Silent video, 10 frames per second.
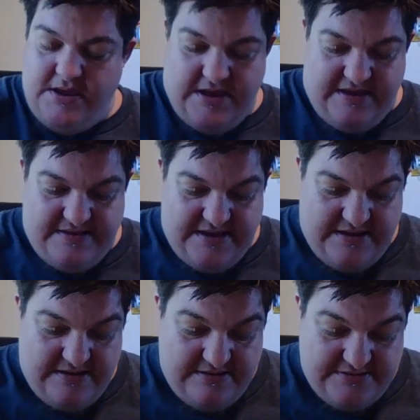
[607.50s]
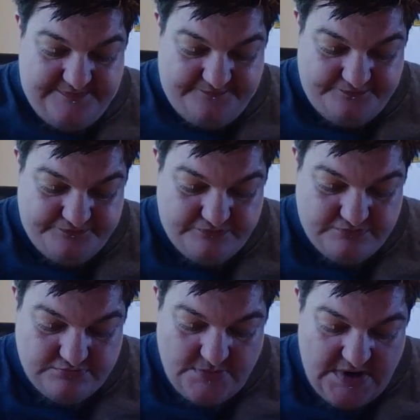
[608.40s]
And then
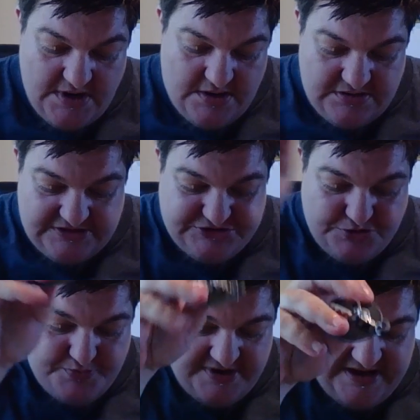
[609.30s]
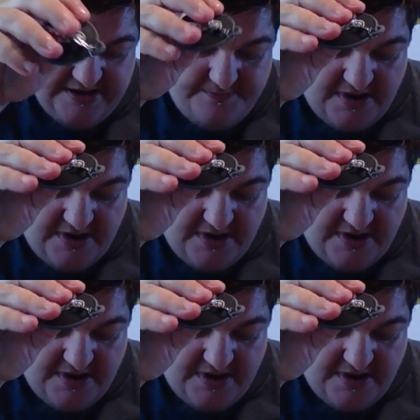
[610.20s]
the Super Geek